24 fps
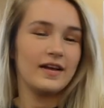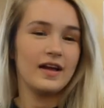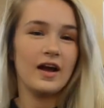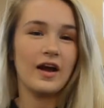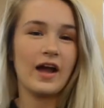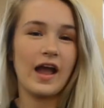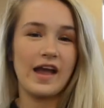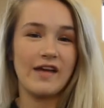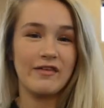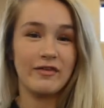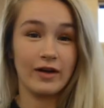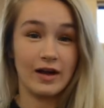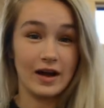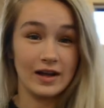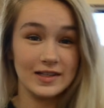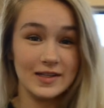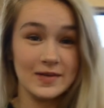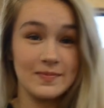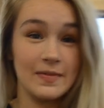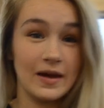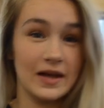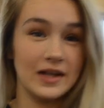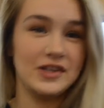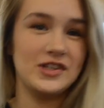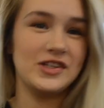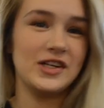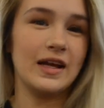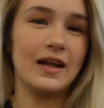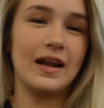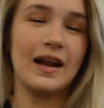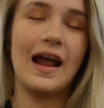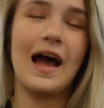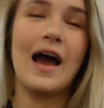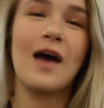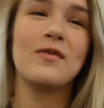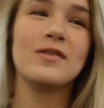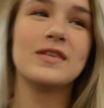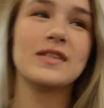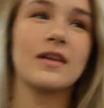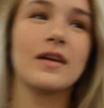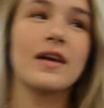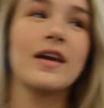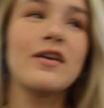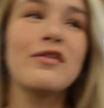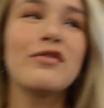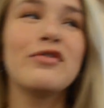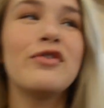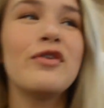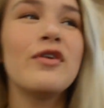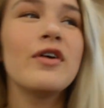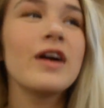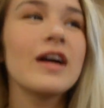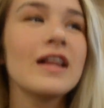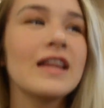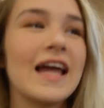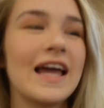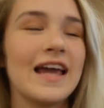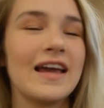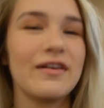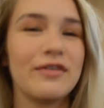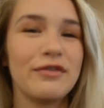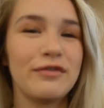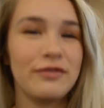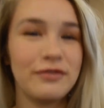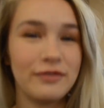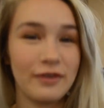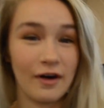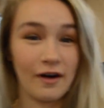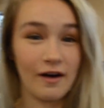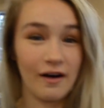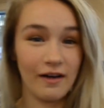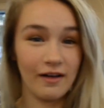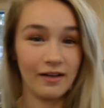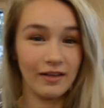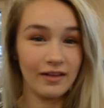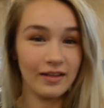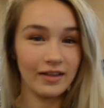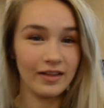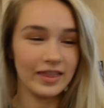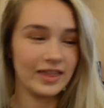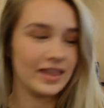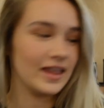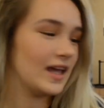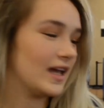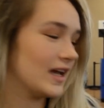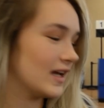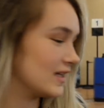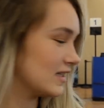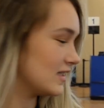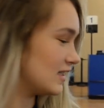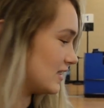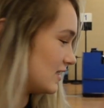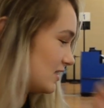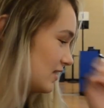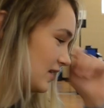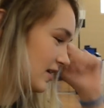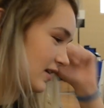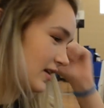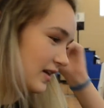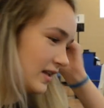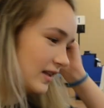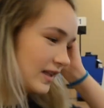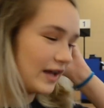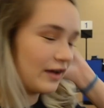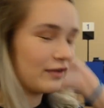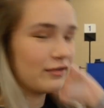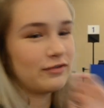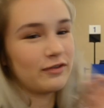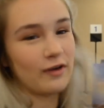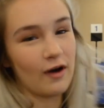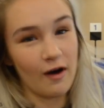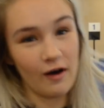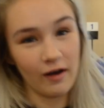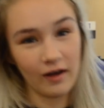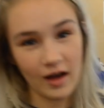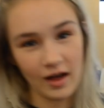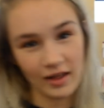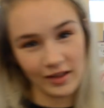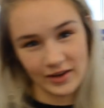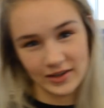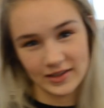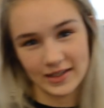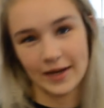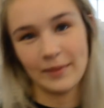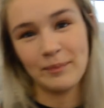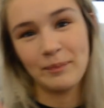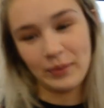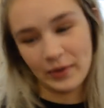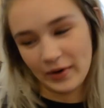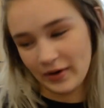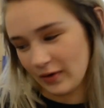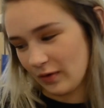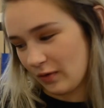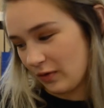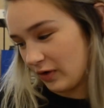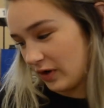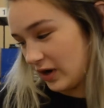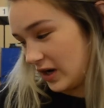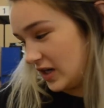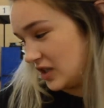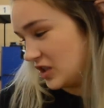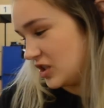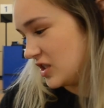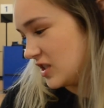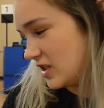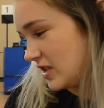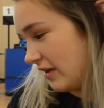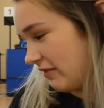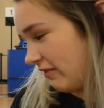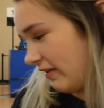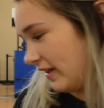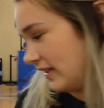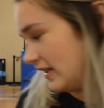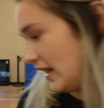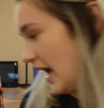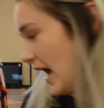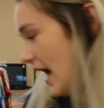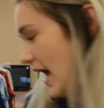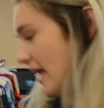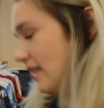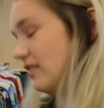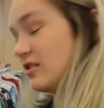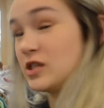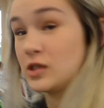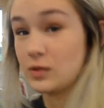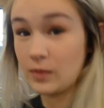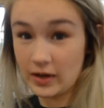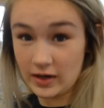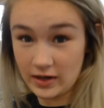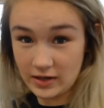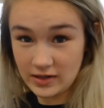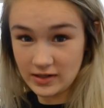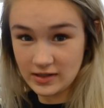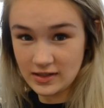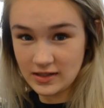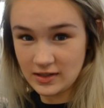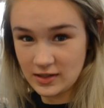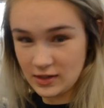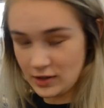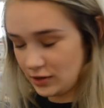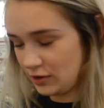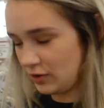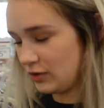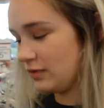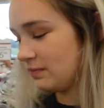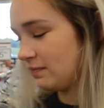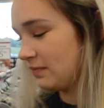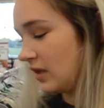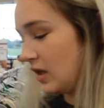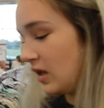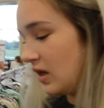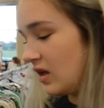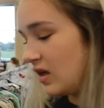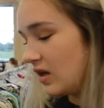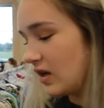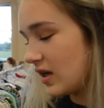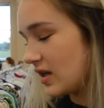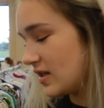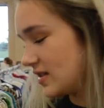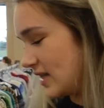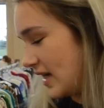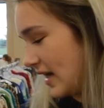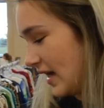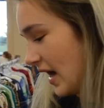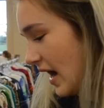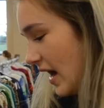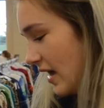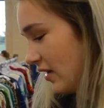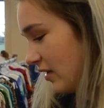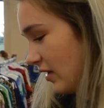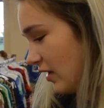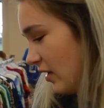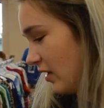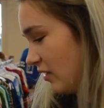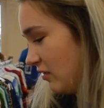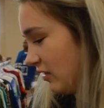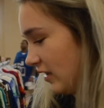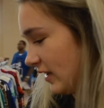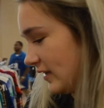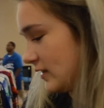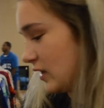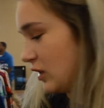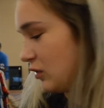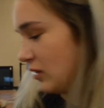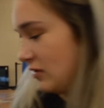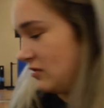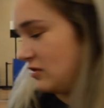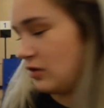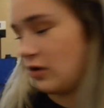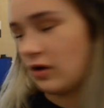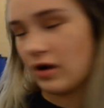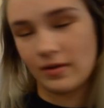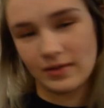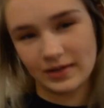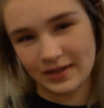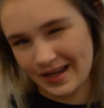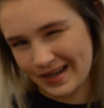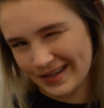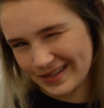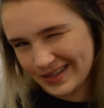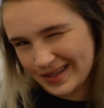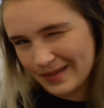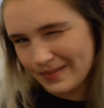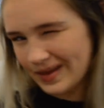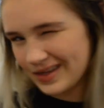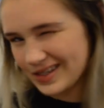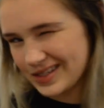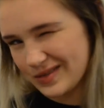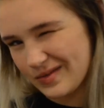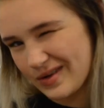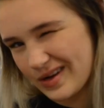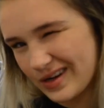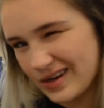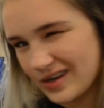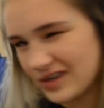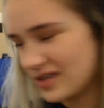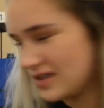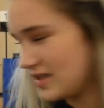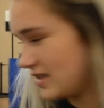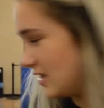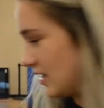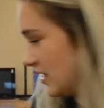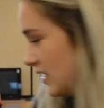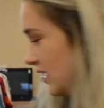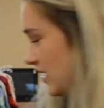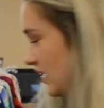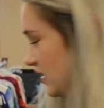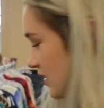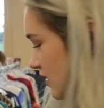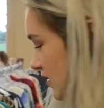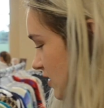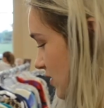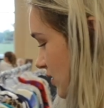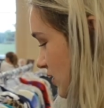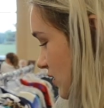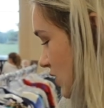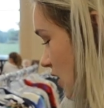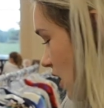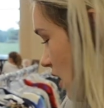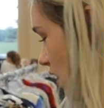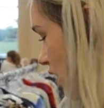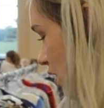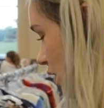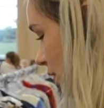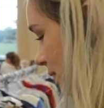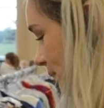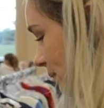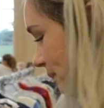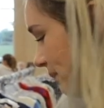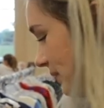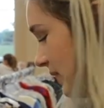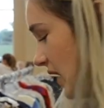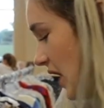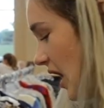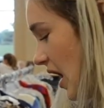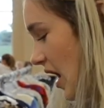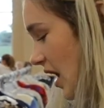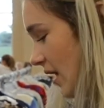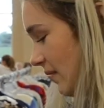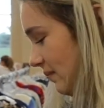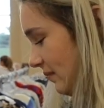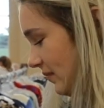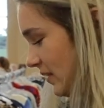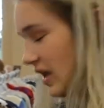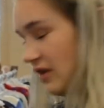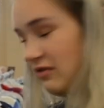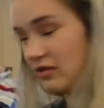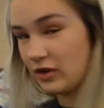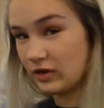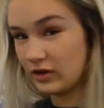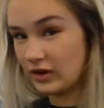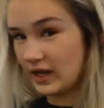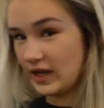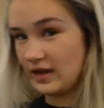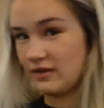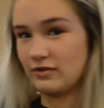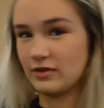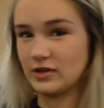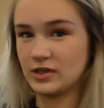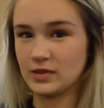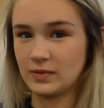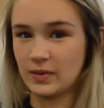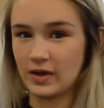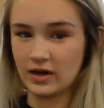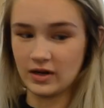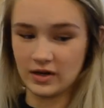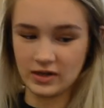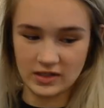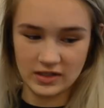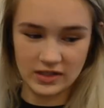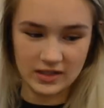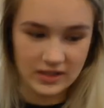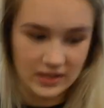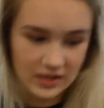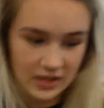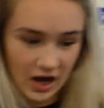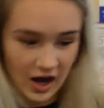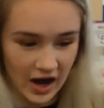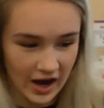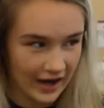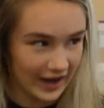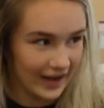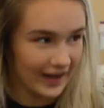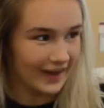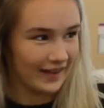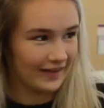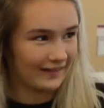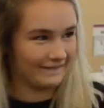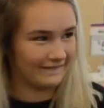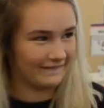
Okay, I forgot to mention, I was looking for like fall things, like fall colors, like burnt orange and stuff like that, and sweaters too. Cause like, I don't know, I feel like the thrift store always has the best sweaters. So yeah, if you're looking for sweaters, sorry.